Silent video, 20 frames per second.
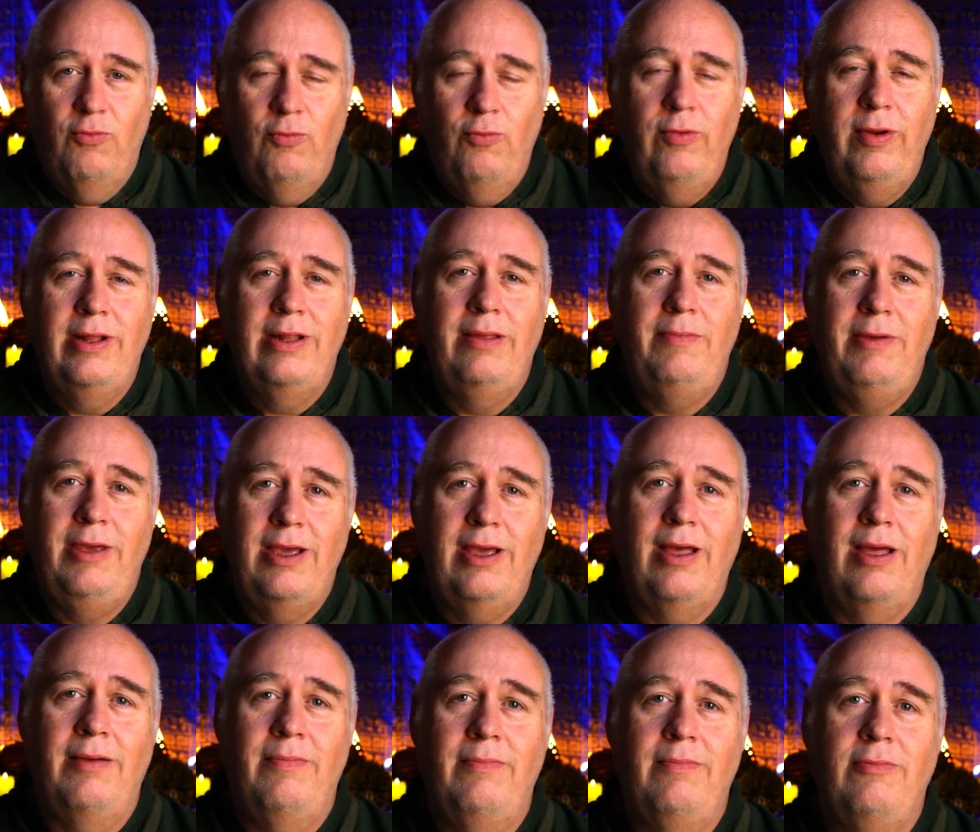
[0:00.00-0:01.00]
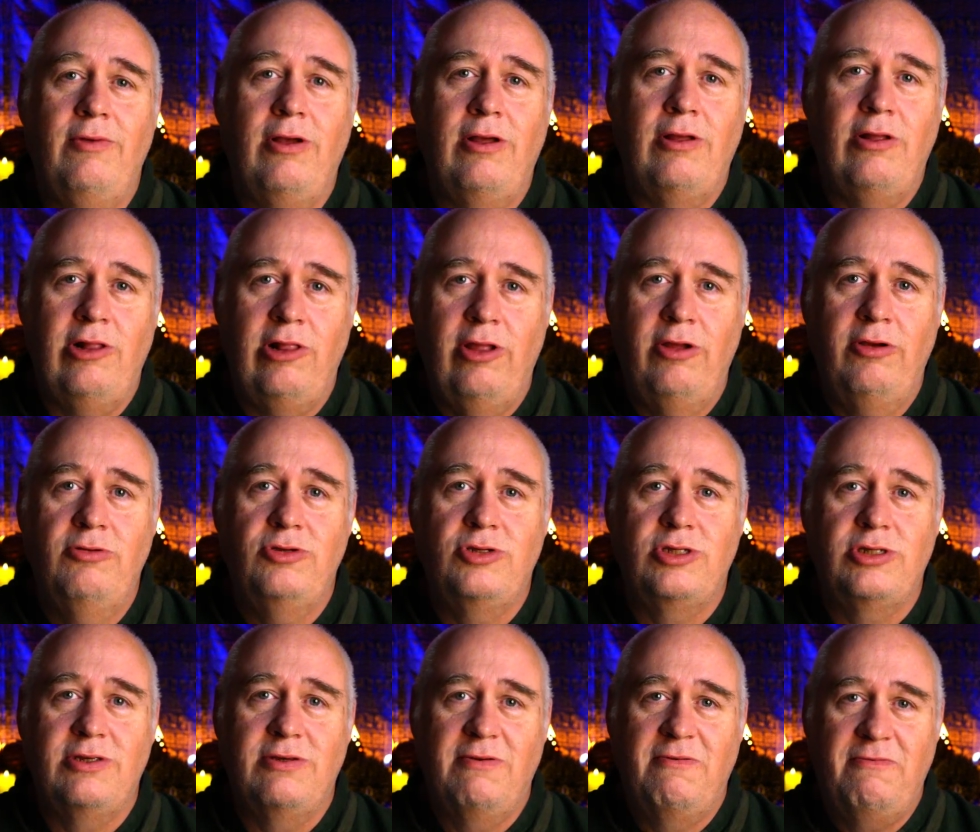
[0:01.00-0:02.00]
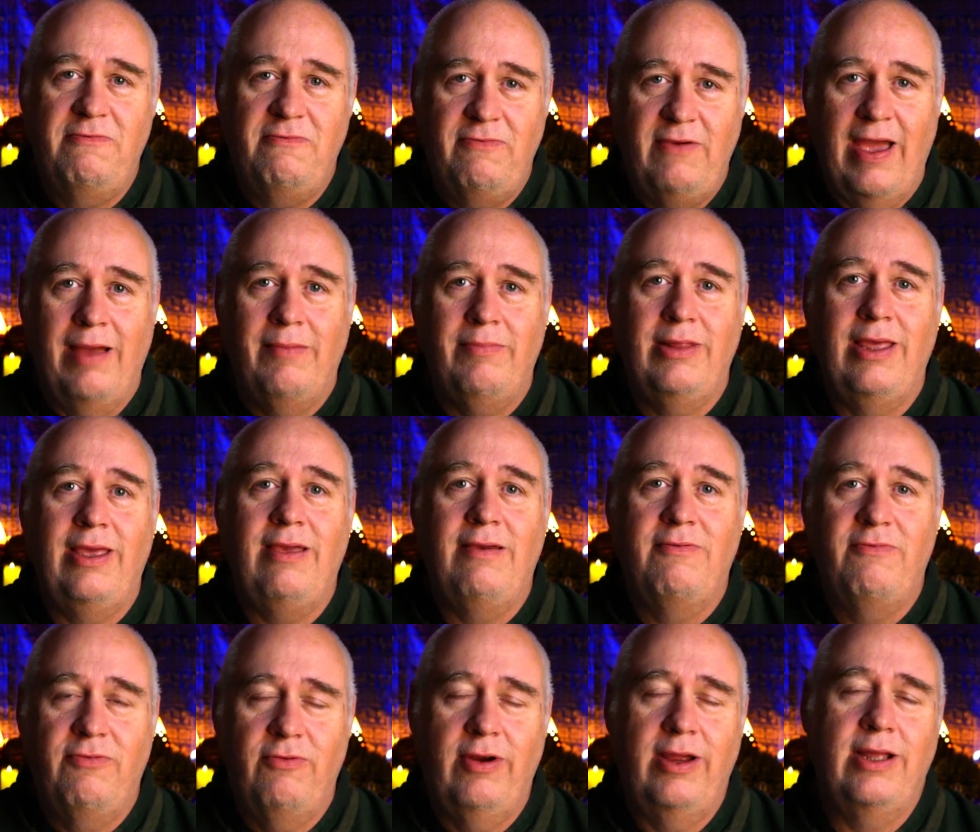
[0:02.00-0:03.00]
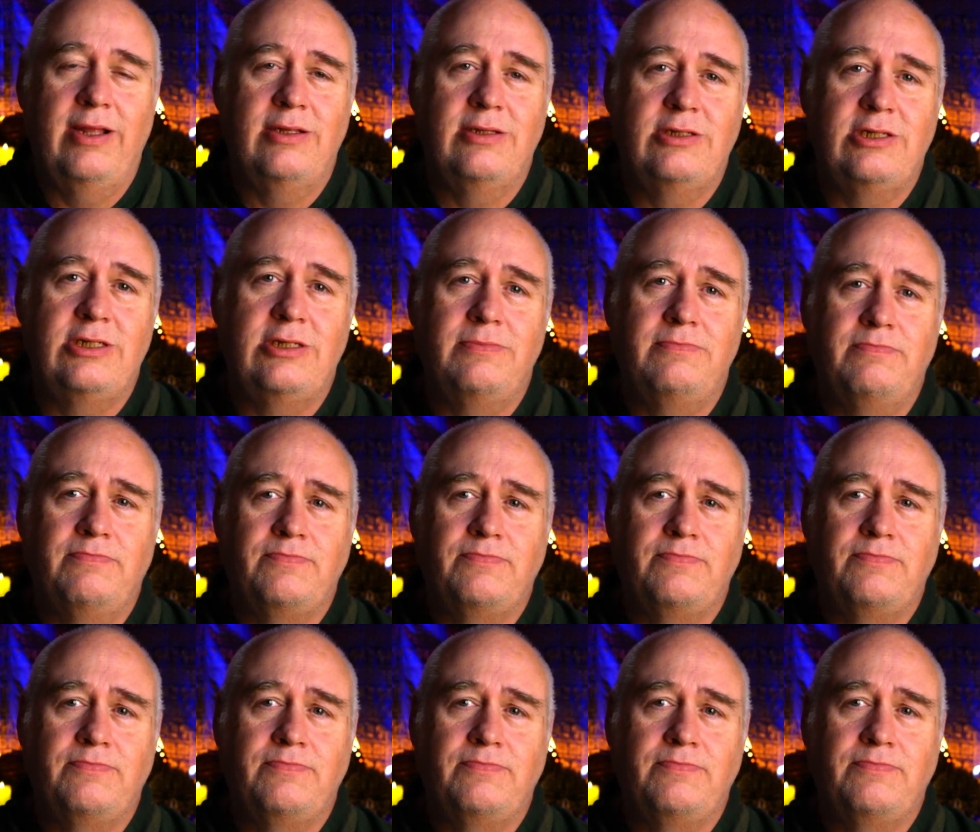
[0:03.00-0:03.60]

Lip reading: really become close family friends.